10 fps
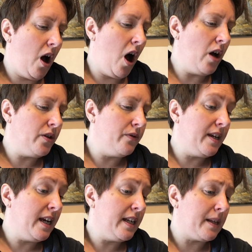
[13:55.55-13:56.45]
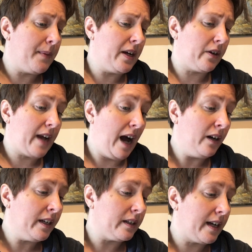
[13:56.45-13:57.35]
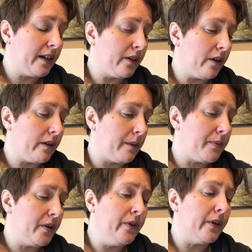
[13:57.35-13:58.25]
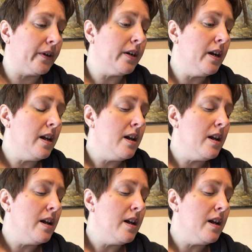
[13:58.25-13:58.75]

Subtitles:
All you need is a bigger calculator or a computer.